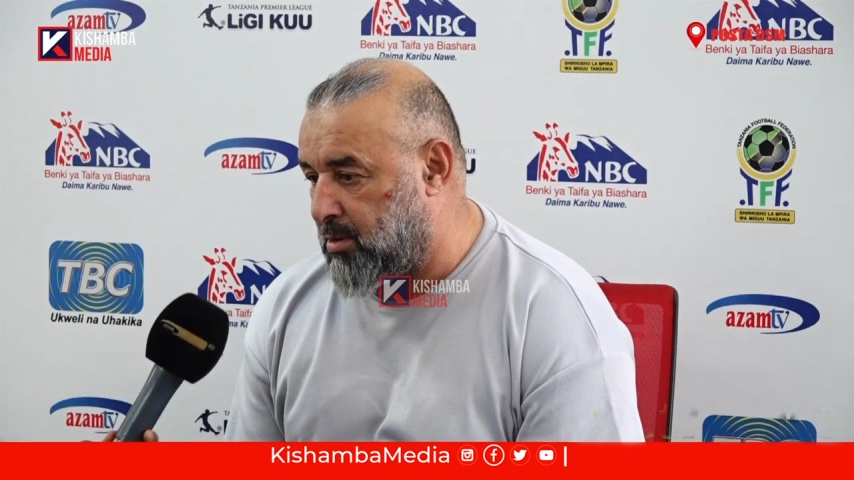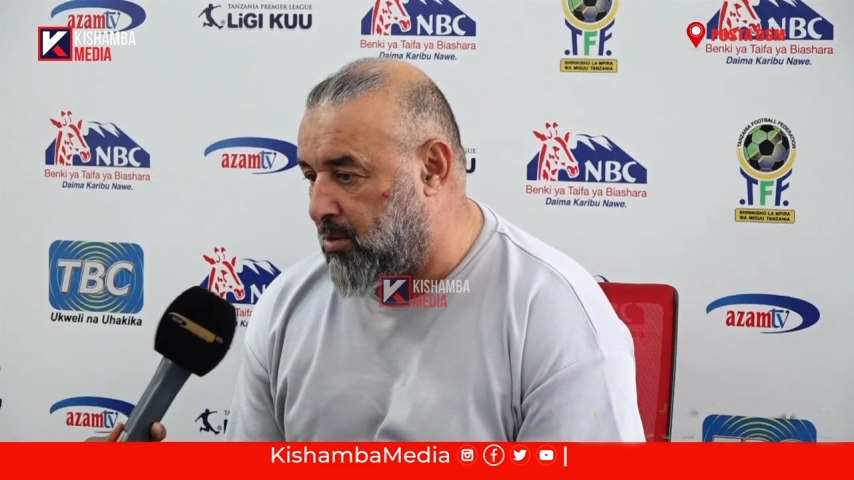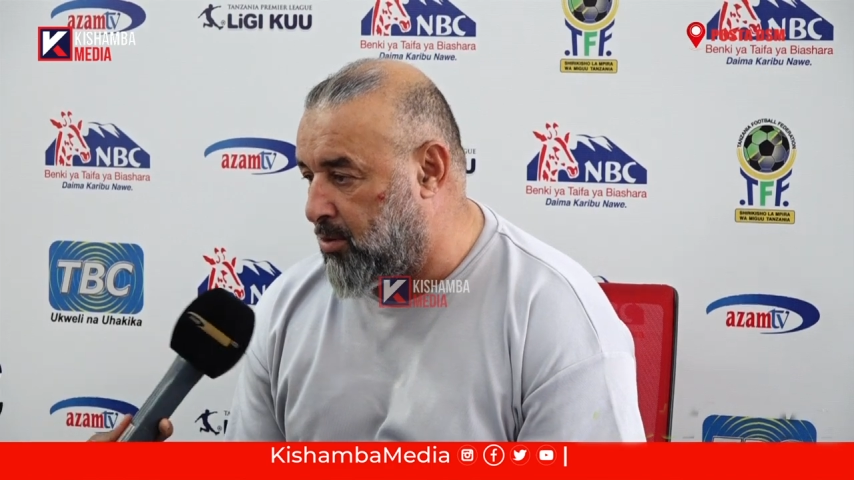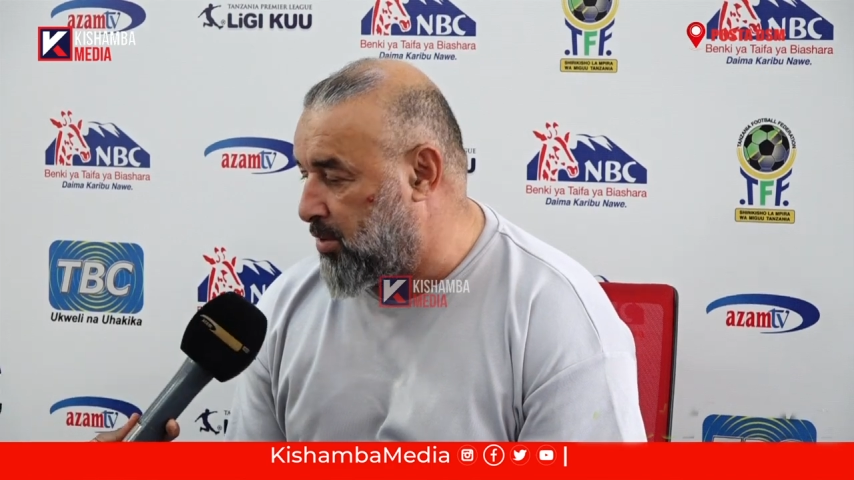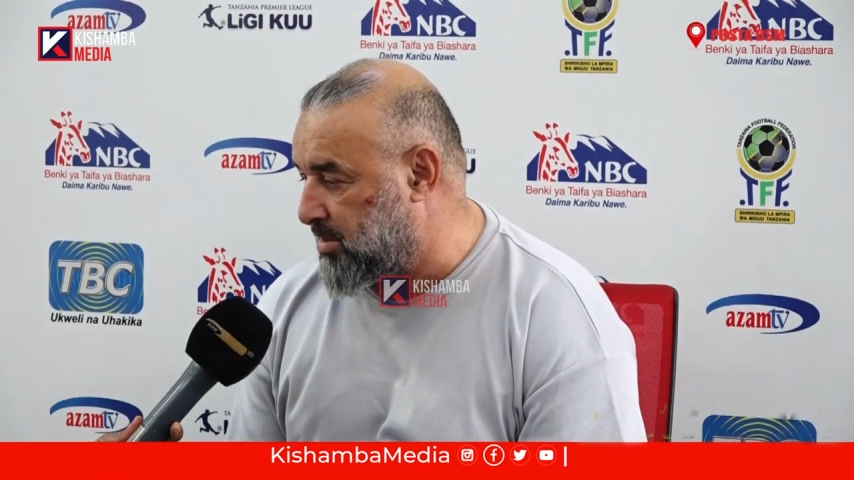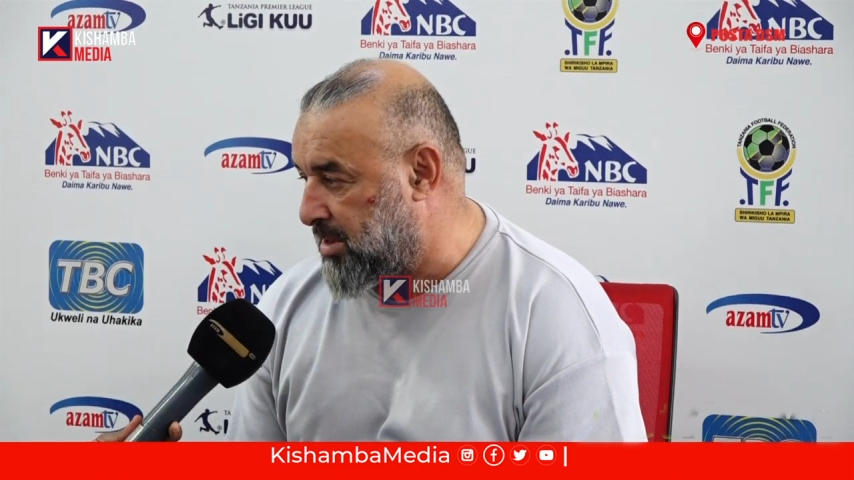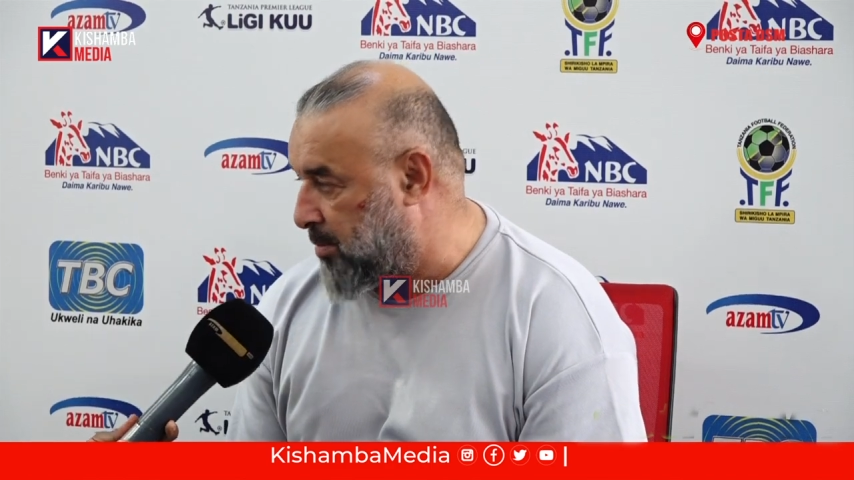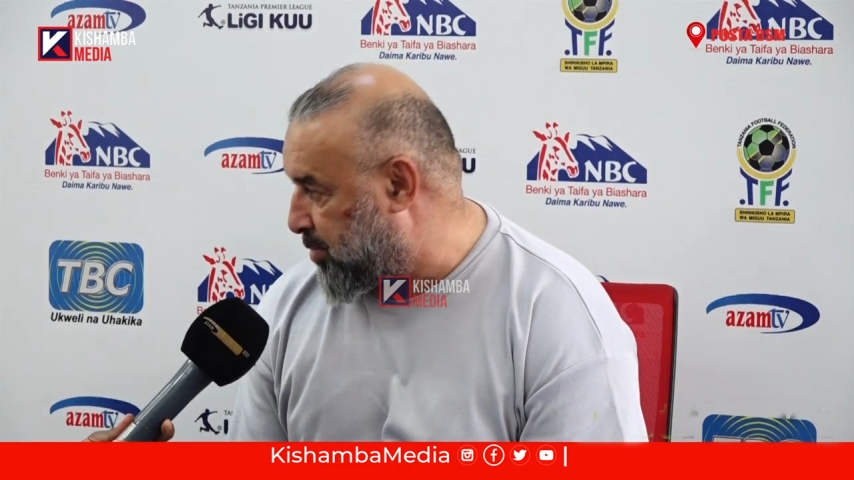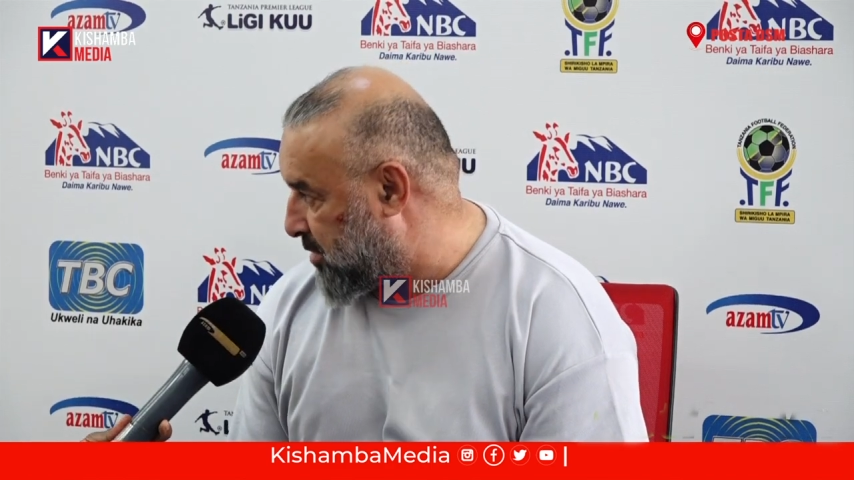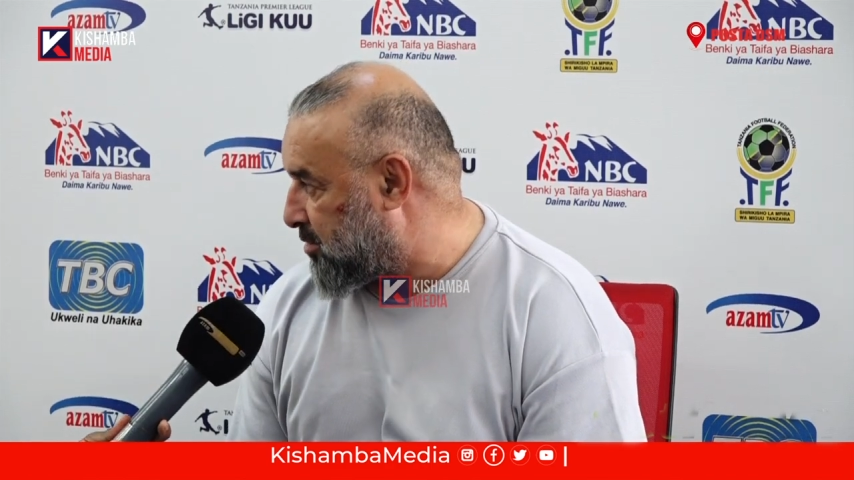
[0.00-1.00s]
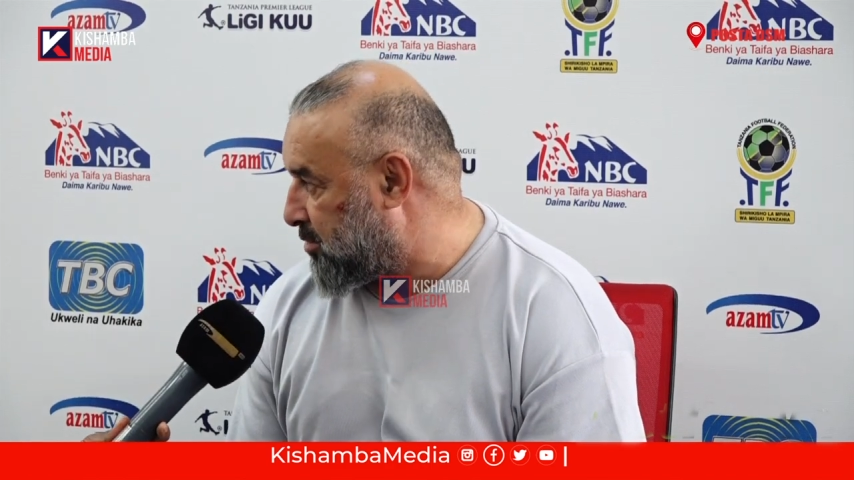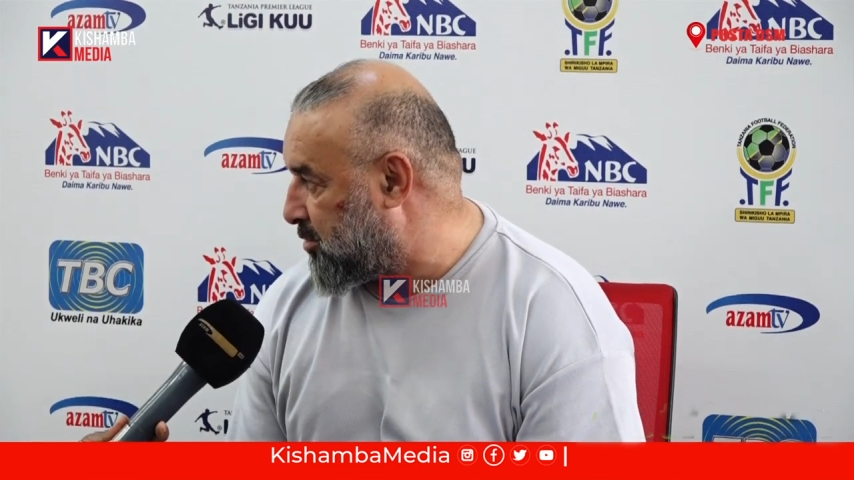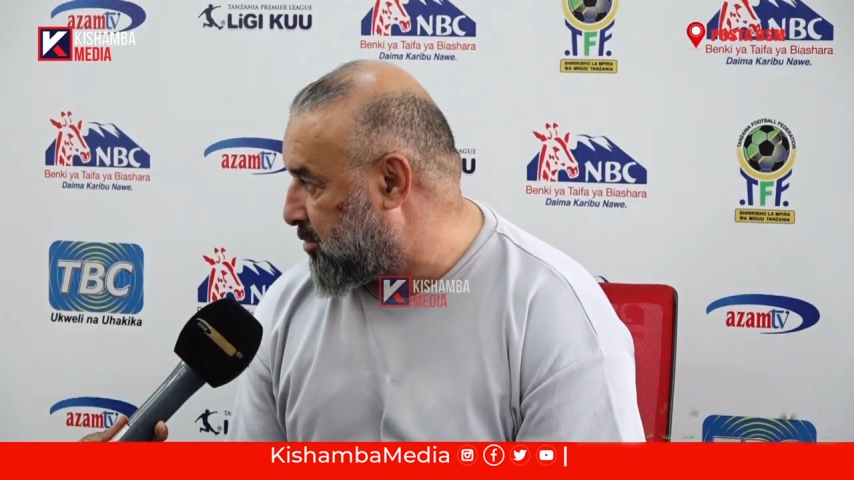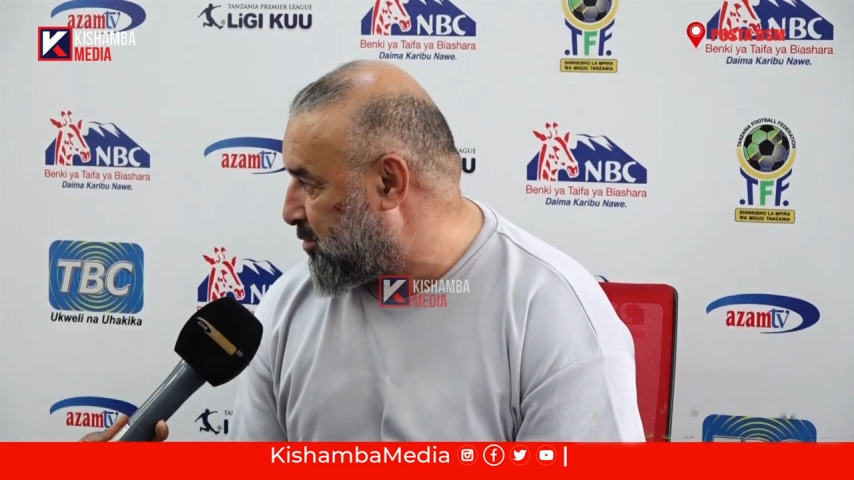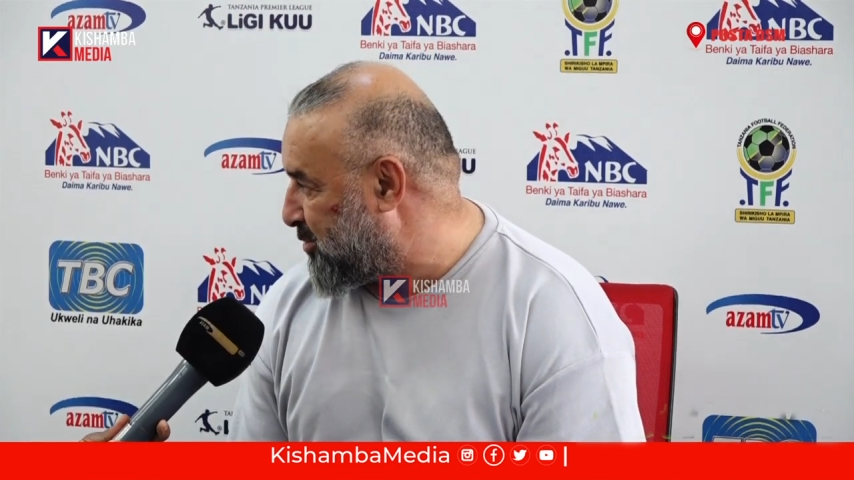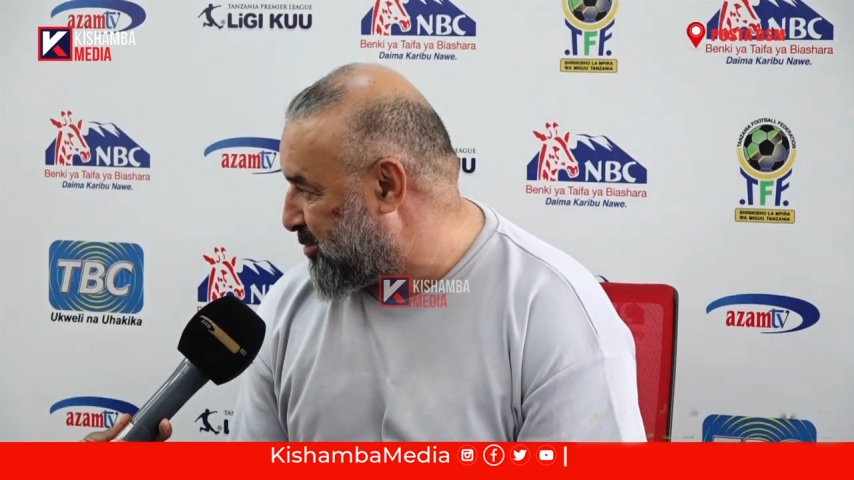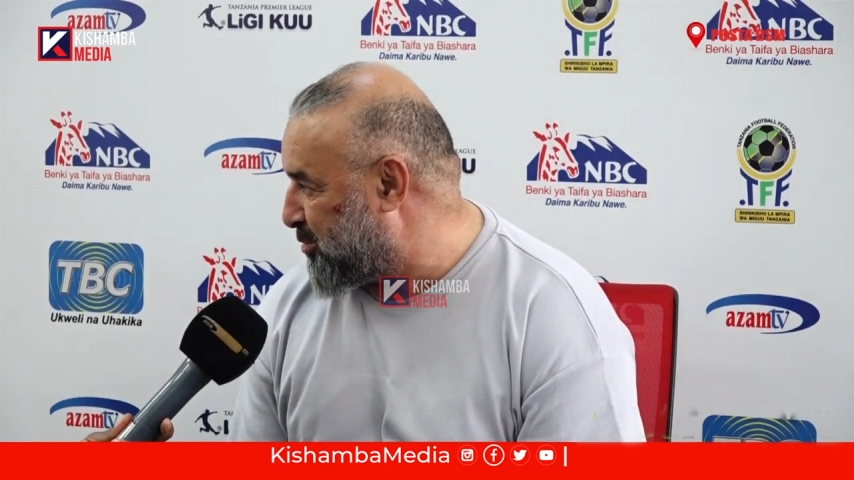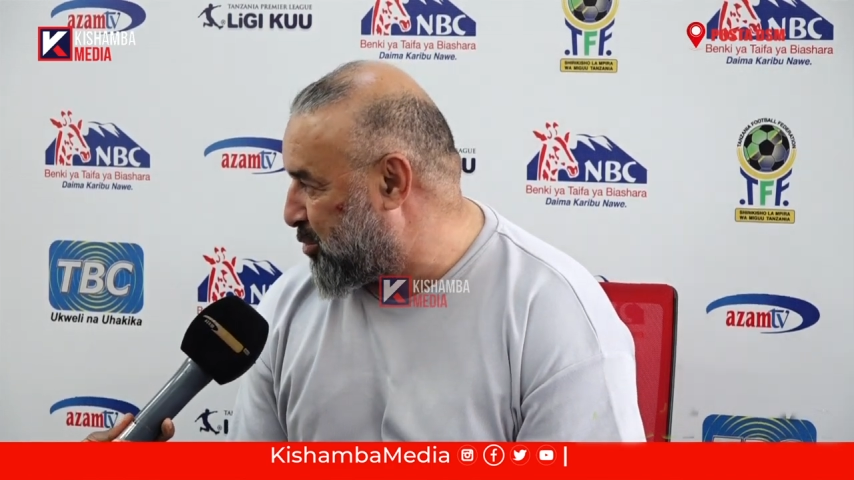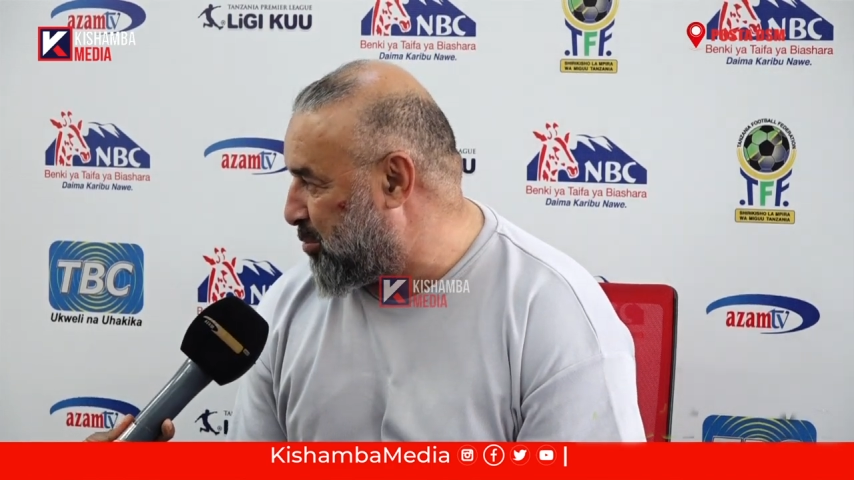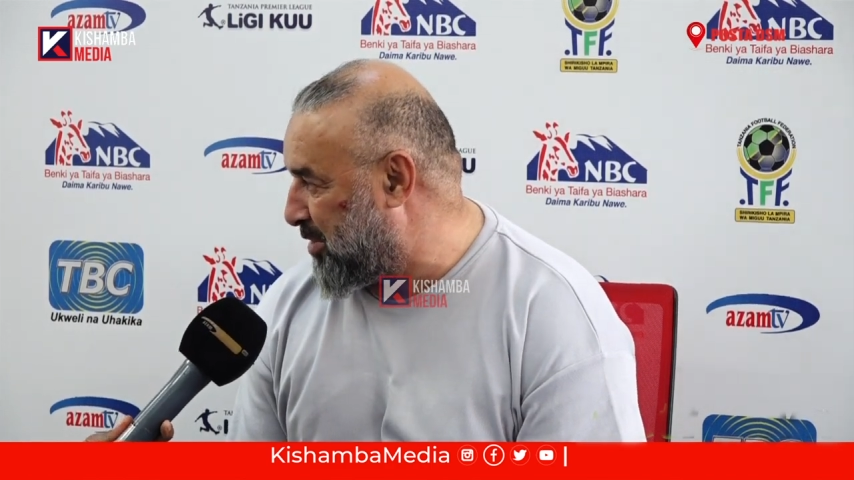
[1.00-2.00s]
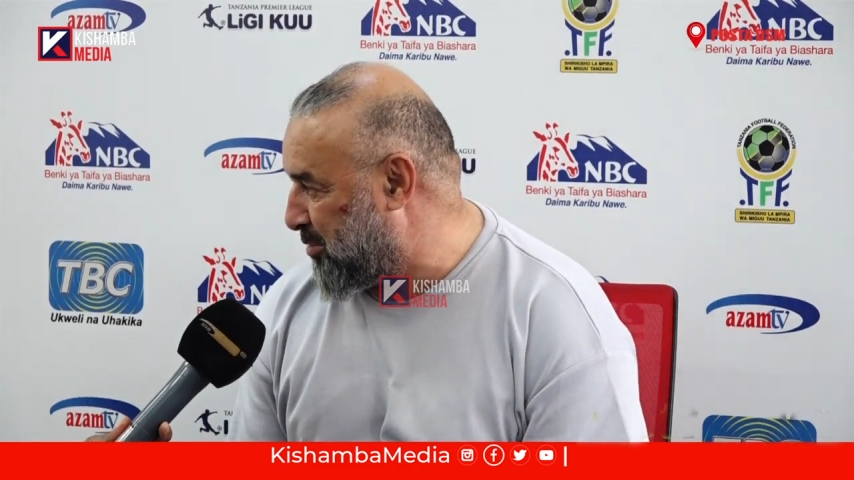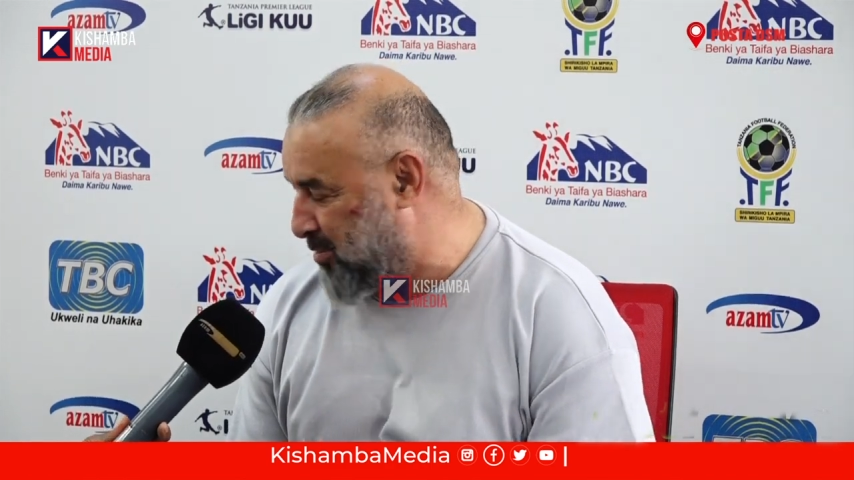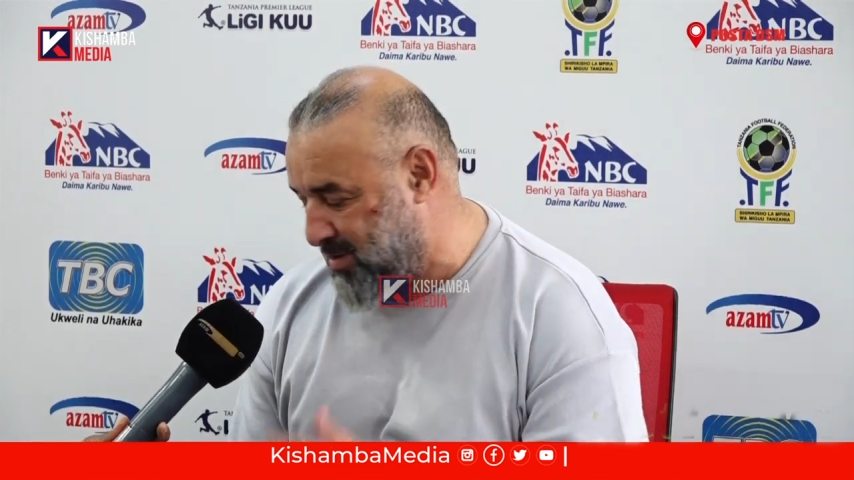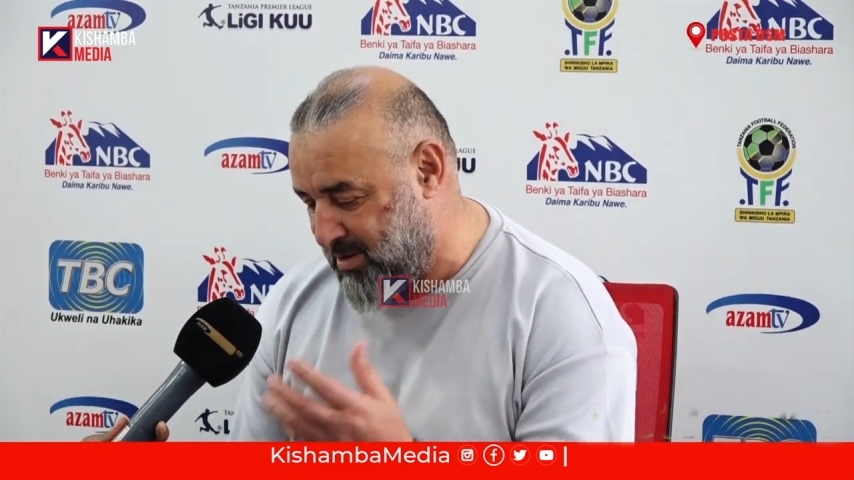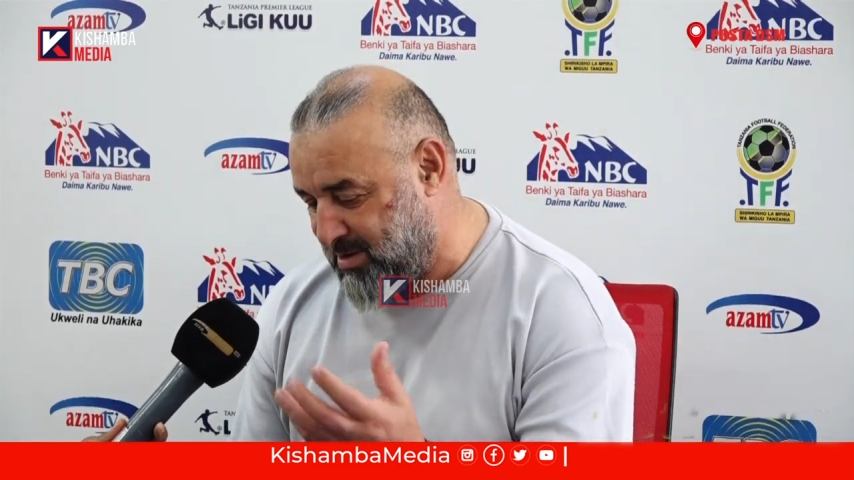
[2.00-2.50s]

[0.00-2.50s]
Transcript: Always happy to be with